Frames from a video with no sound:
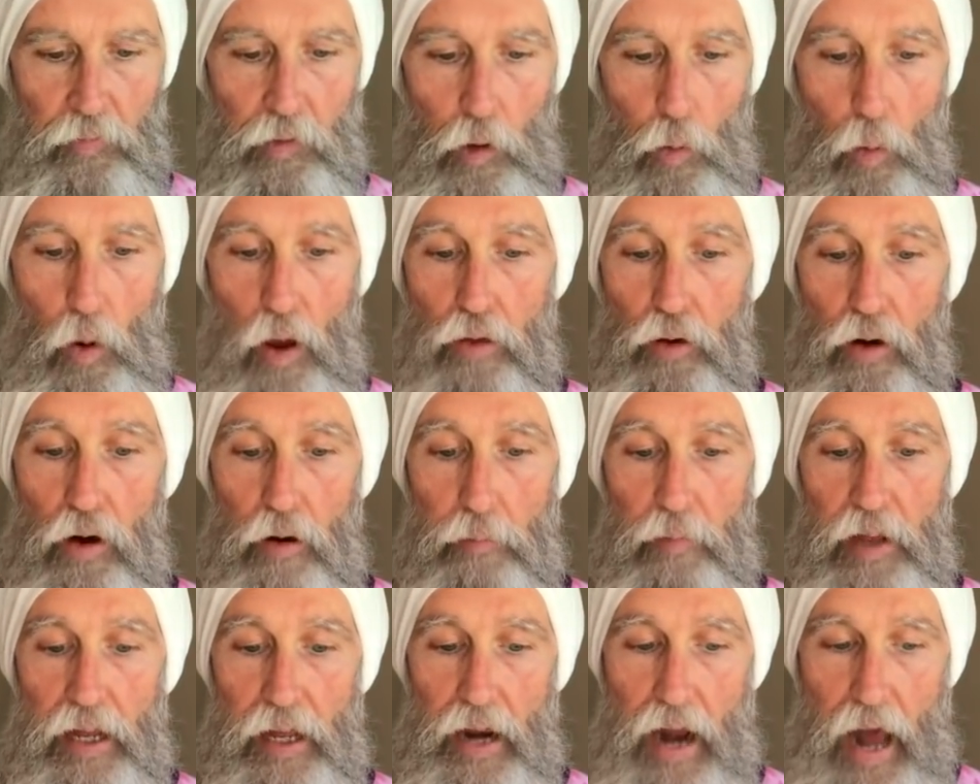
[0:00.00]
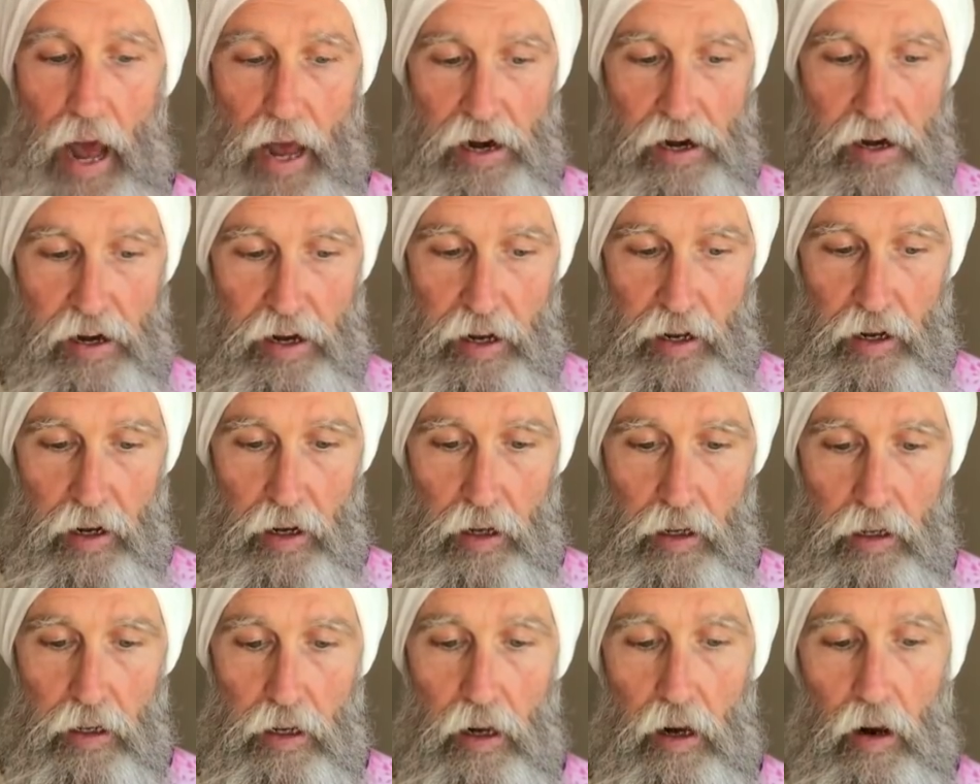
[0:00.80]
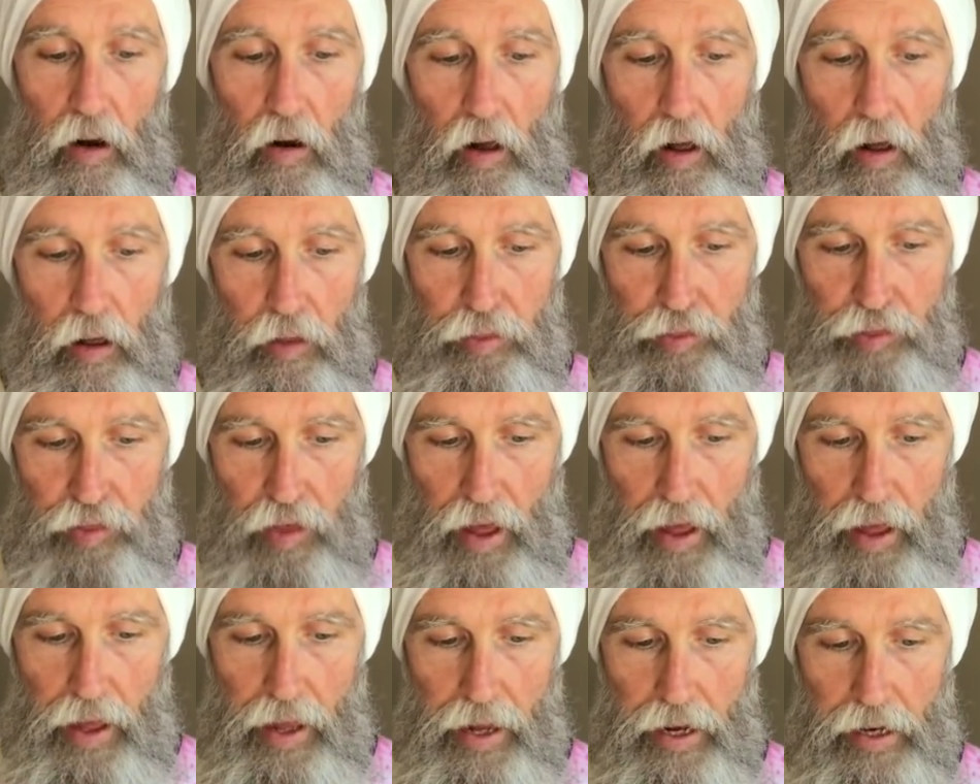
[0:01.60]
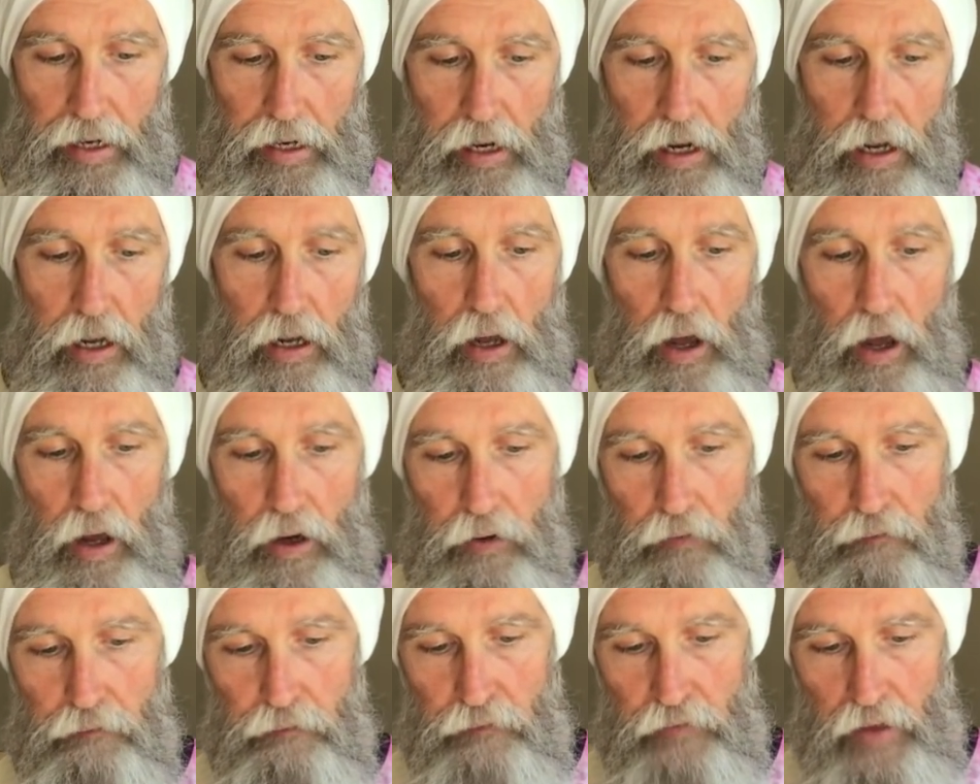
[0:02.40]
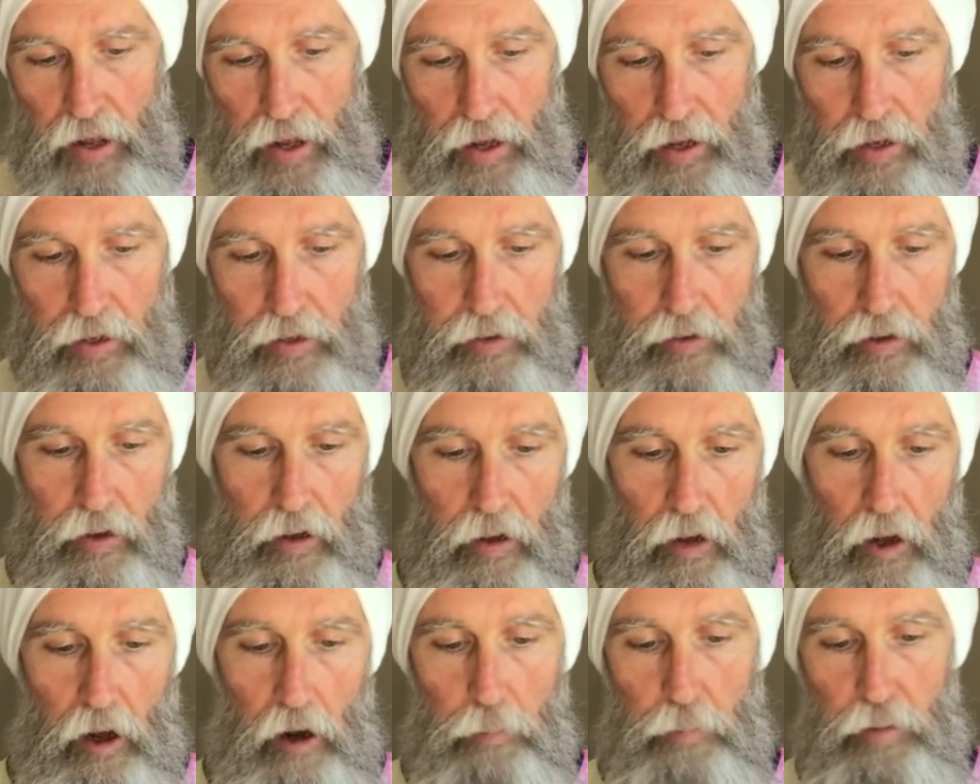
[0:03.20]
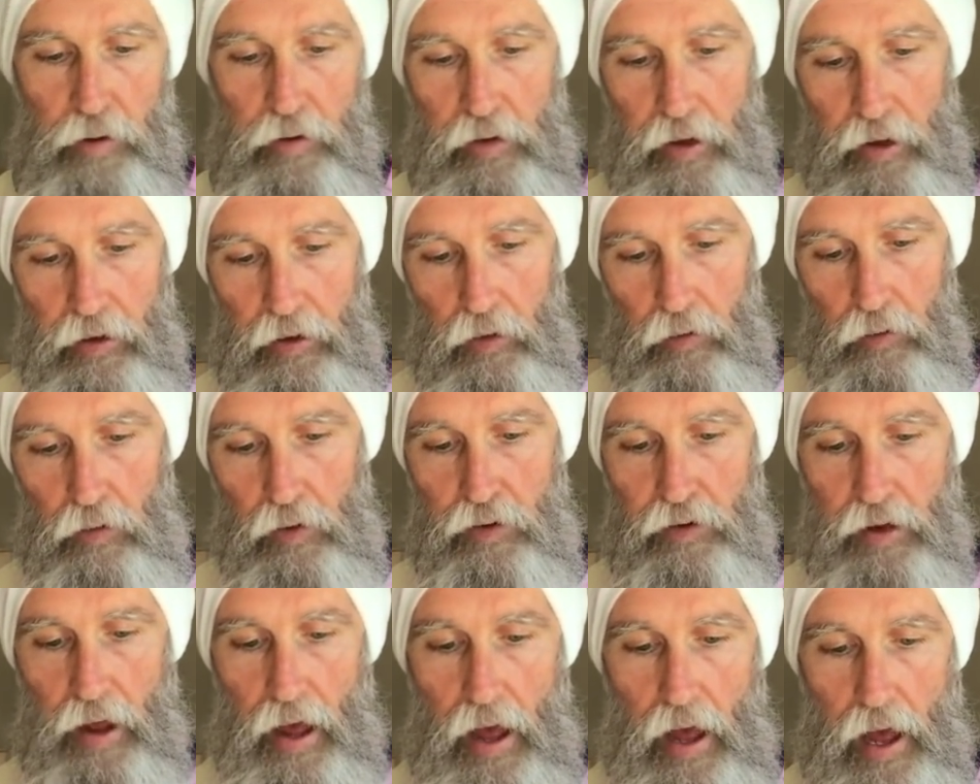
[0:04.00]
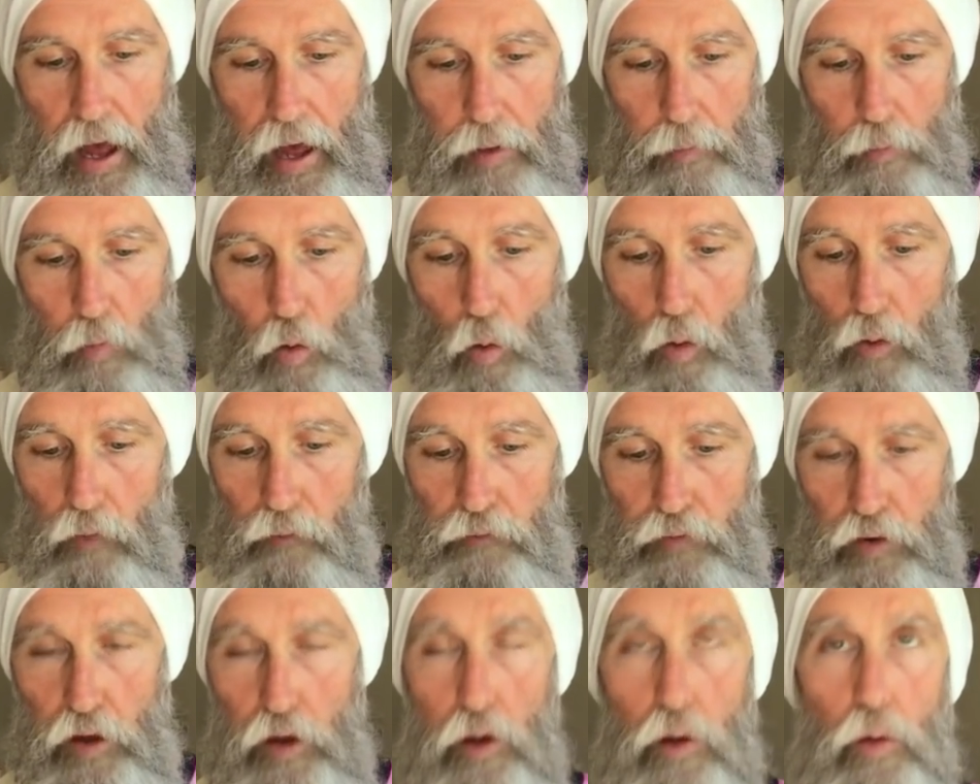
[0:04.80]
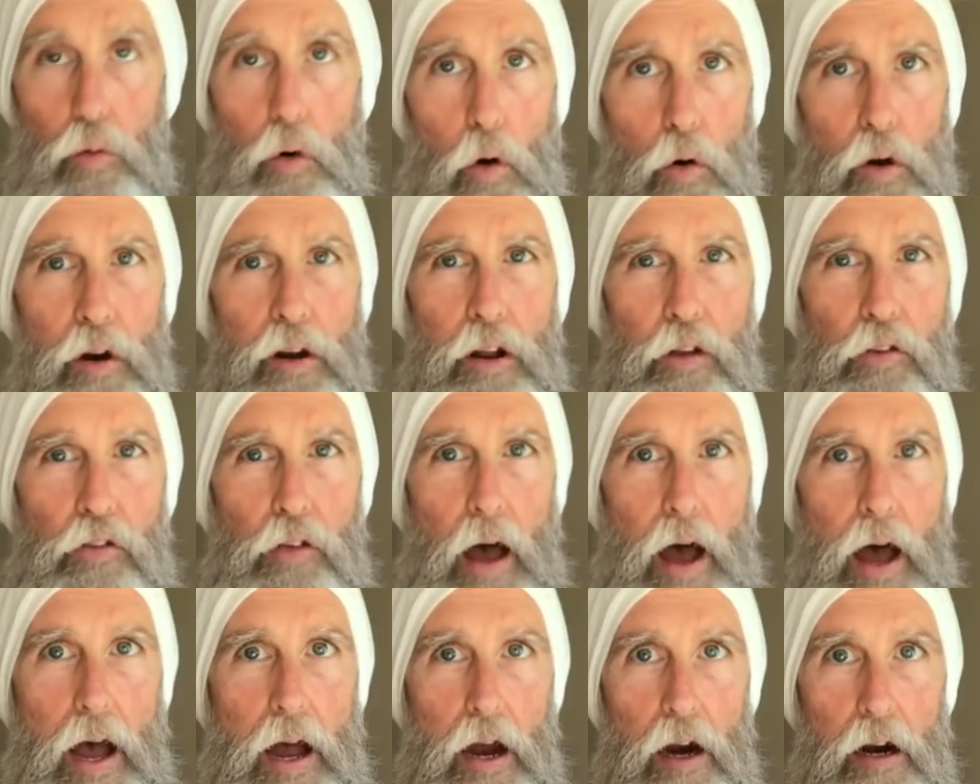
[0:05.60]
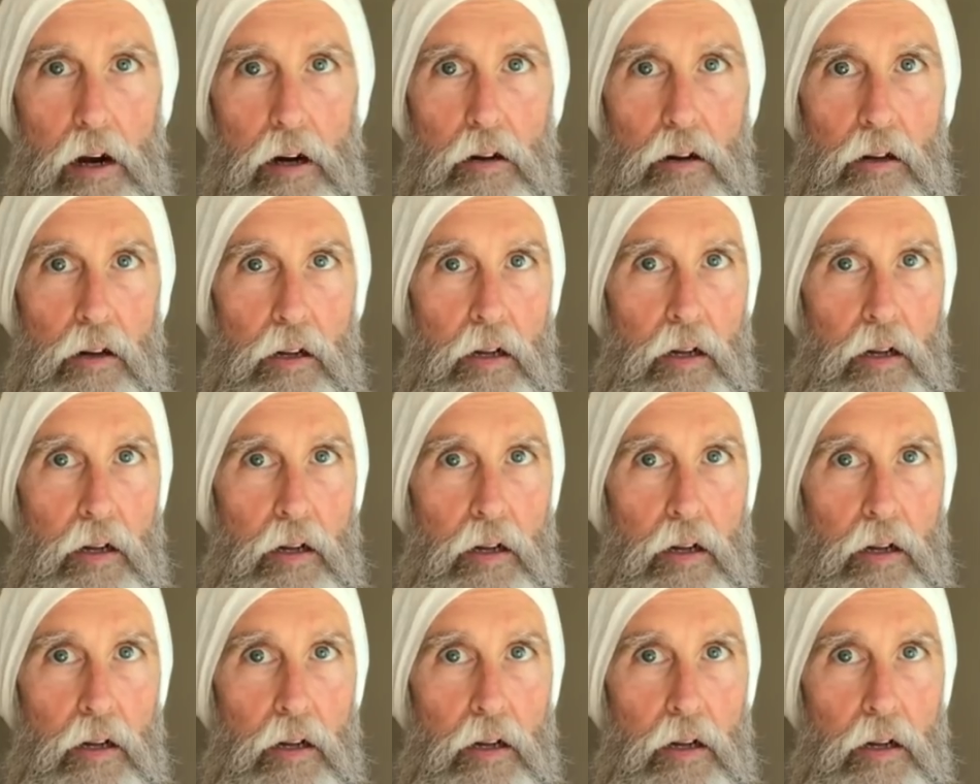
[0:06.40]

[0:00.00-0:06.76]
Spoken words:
Whether it be an idea, a thing, an event, a particular time or view or desire.